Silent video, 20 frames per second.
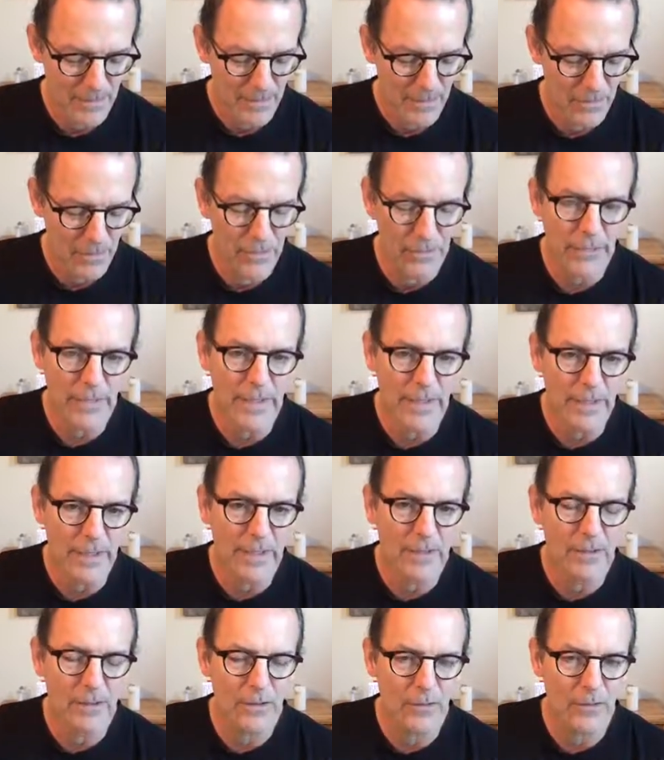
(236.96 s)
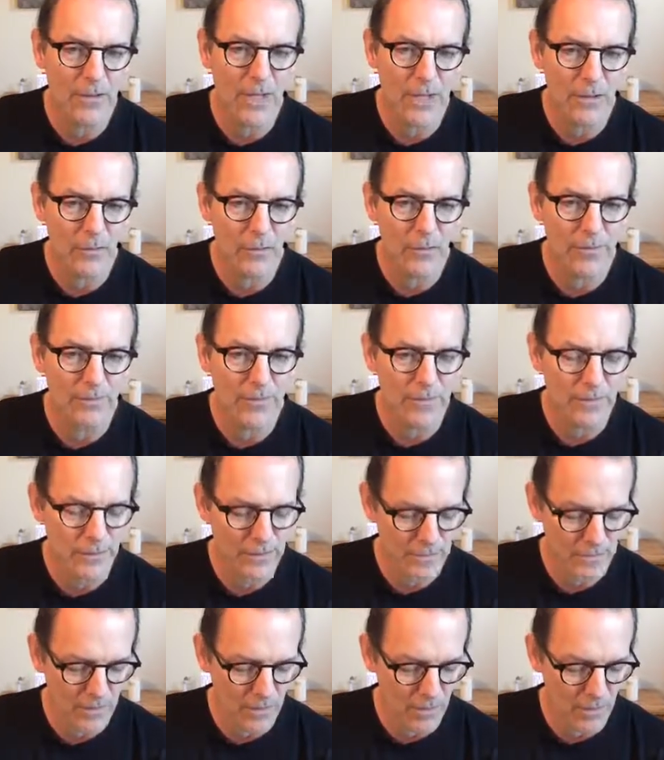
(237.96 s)
Her ego, however,
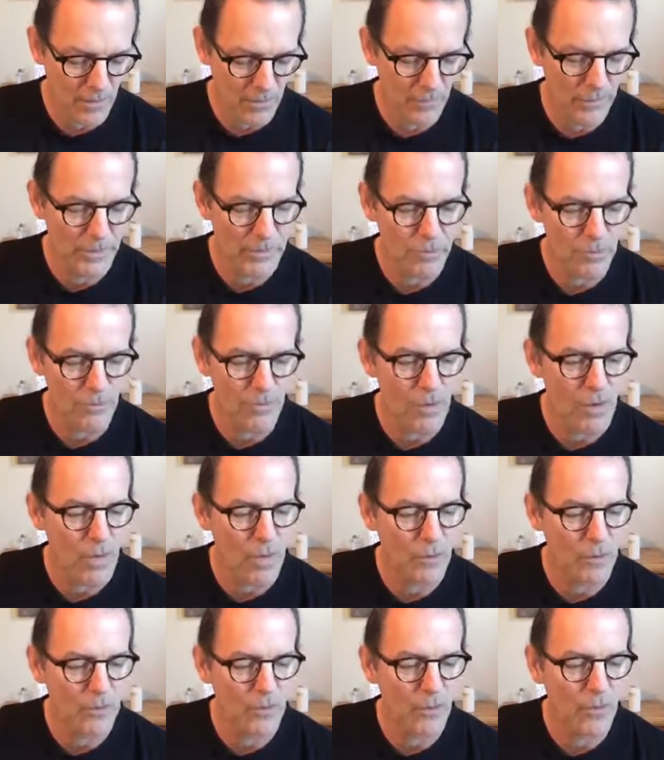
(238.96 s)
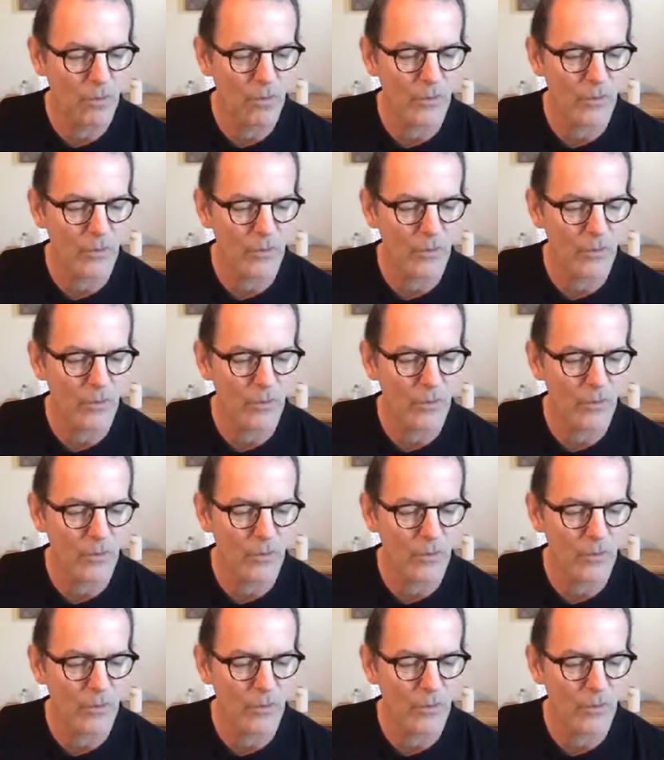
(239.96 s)
is always wrong, no